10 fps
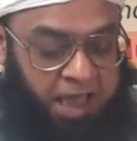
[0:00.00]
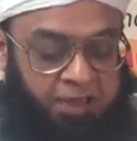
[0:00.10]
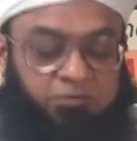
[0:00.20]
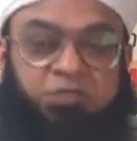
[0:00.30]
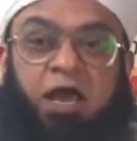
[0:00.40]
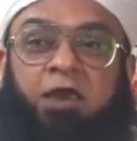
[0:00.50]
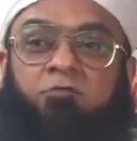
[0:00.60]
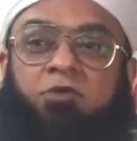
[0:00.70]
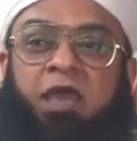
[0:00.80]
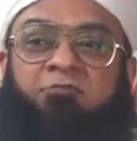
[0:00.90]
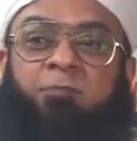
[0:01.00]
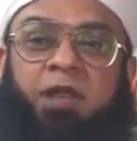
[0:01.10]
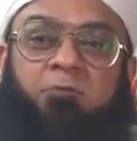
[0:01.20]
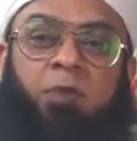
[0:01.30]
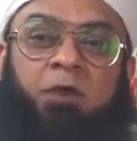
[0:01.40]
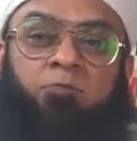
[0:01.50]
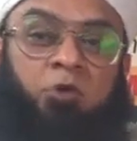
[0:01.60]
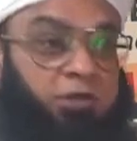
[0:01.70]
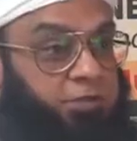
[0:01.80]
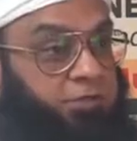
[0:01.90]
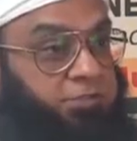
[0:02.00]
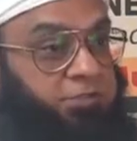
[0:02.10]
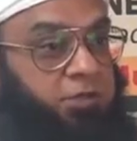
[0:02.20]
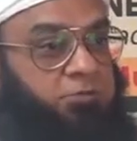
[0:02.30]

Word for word: I wish I would have met my brothers.